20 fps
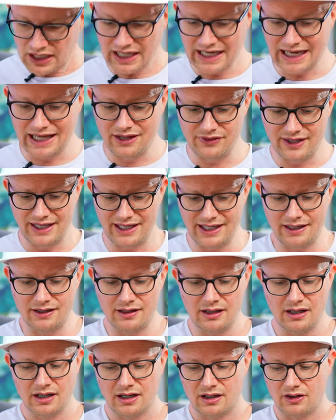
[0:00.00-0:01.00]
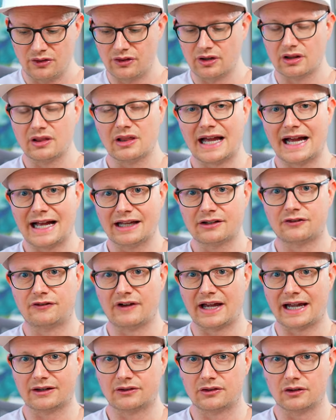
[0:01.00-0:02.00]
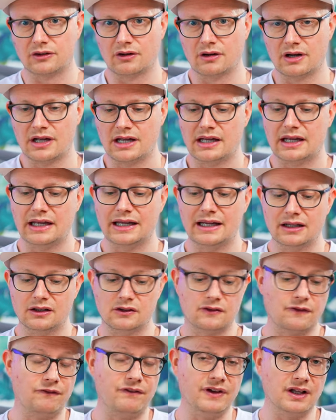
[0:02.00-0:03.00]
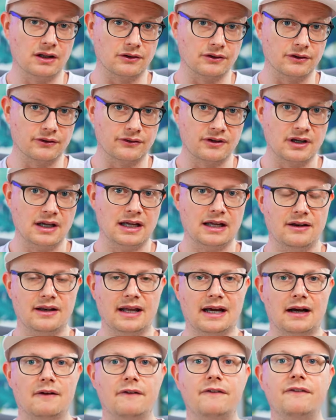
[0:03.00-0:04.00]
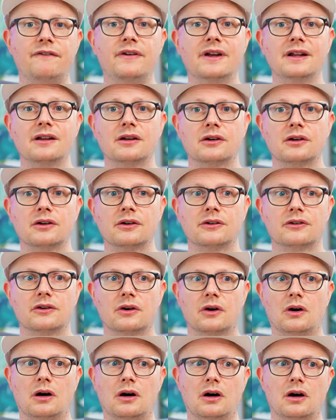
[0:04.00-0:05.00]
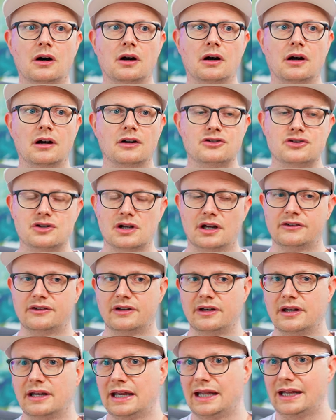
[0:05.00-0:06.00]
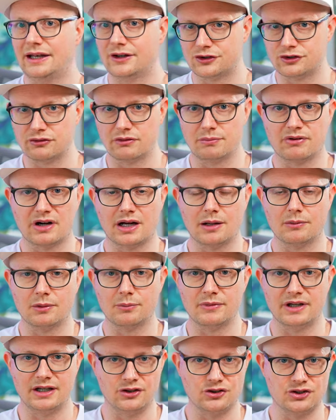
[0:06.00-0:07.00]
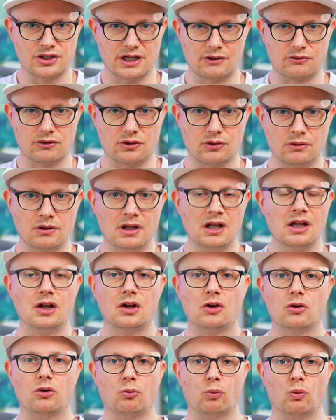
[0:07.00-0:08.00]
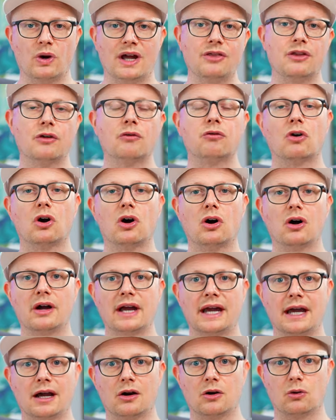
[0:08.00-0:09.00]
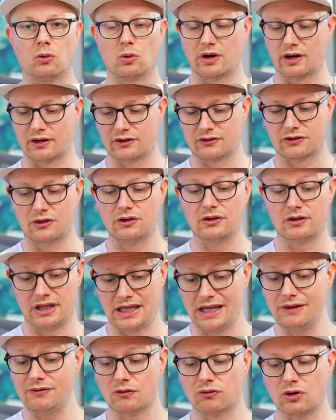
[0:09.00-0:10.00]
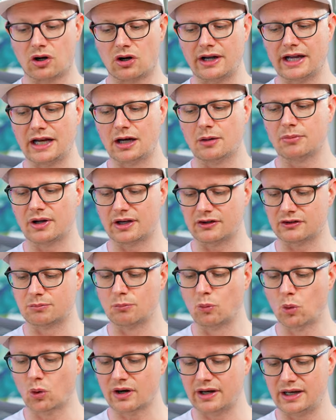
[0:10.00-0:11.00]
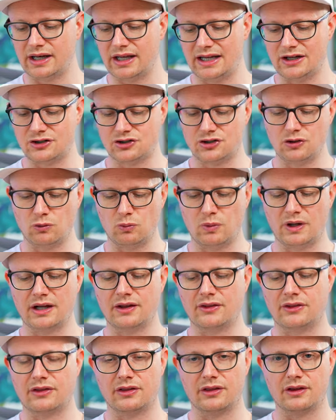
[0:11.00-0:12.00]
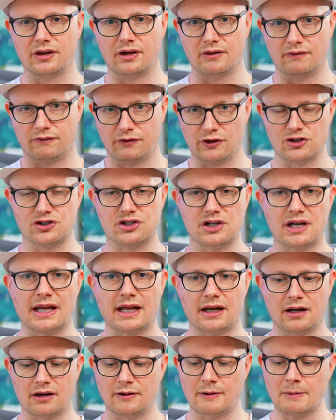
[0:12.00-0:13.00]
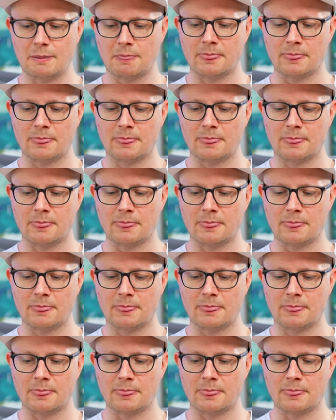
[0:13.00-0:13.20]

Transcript: And then the last factor is fillers. Now, fillers are just an industry problem in general. When the raw hair, or even raw hair, but it's more an issue with the virgin hair,